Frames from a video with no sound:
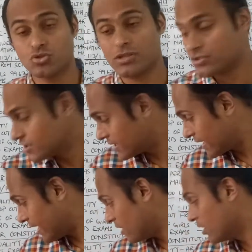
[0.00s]

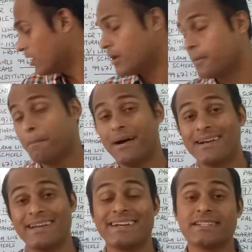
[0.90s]
2010,
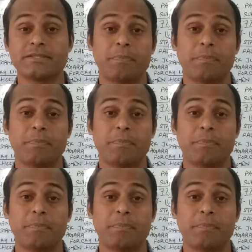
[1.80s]
but it